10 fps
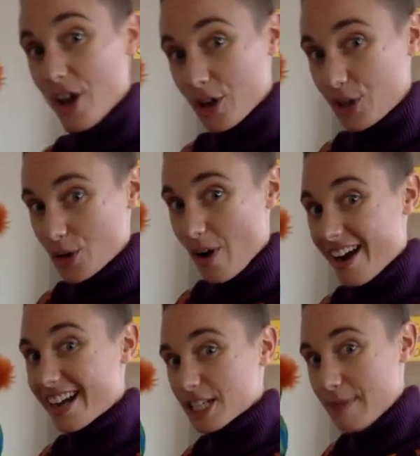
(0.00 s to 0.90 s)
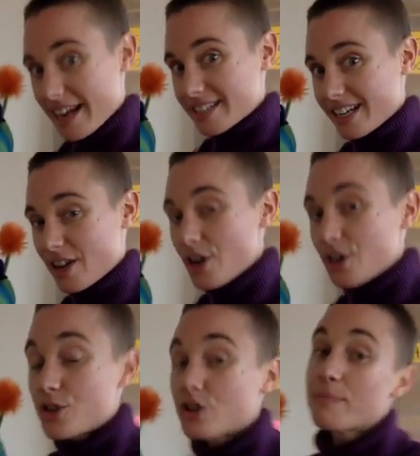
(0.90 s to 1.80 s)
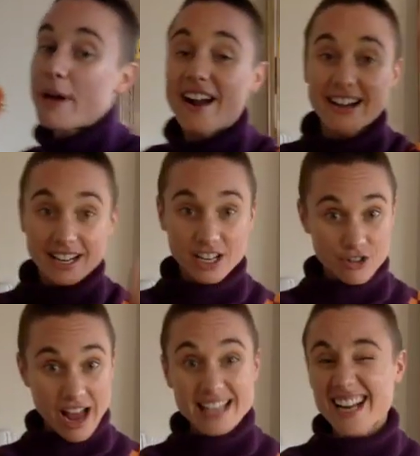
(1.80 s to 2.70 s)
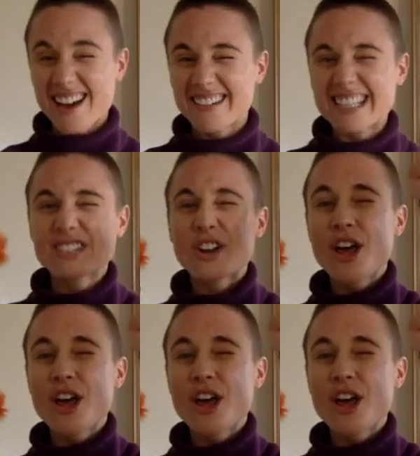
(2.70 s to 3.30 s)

you are expected to compare and contrast at least